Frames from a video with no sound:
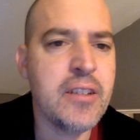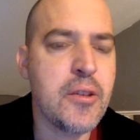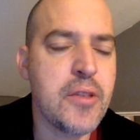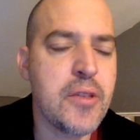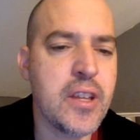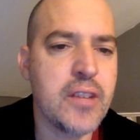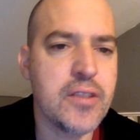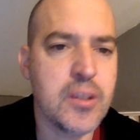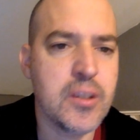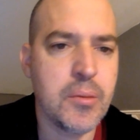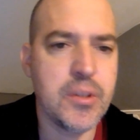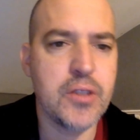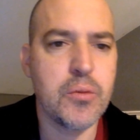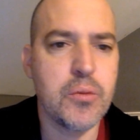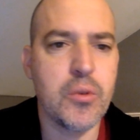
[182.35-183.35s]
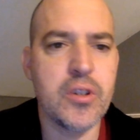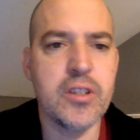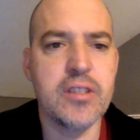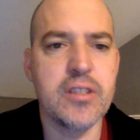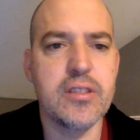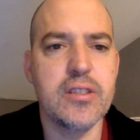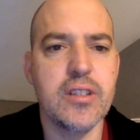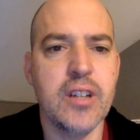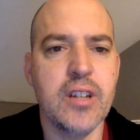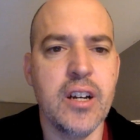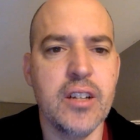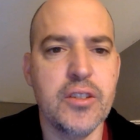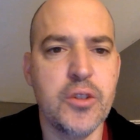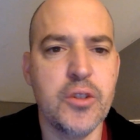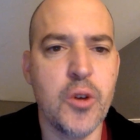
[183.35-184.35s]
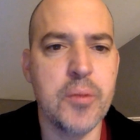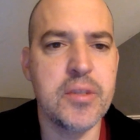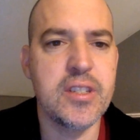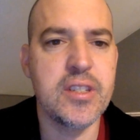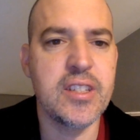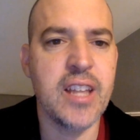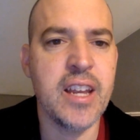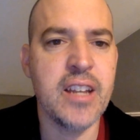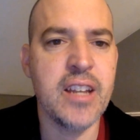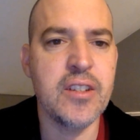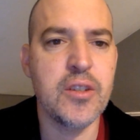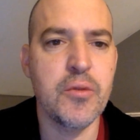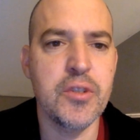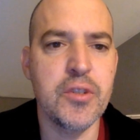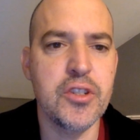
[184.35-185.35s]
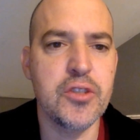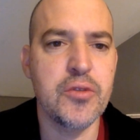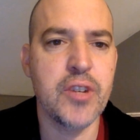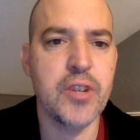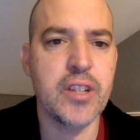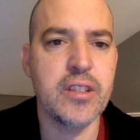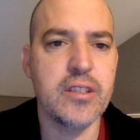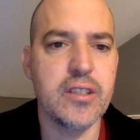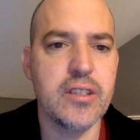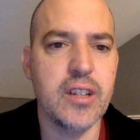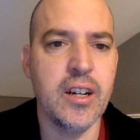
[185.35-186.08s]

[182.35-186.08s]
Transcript: You think of some of these words, to abstain, to restrict.